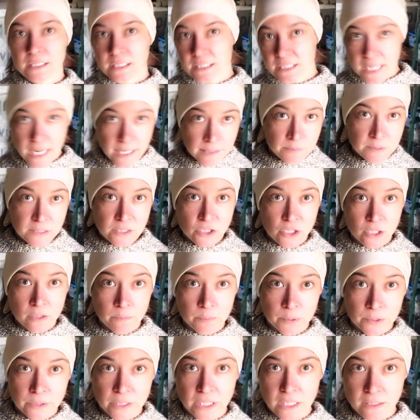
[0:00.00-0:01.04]
Time to start
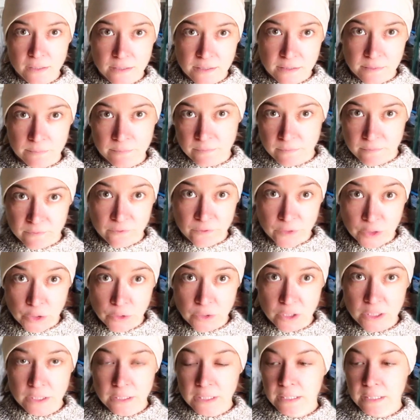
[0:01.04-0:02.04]
putting on some fruit.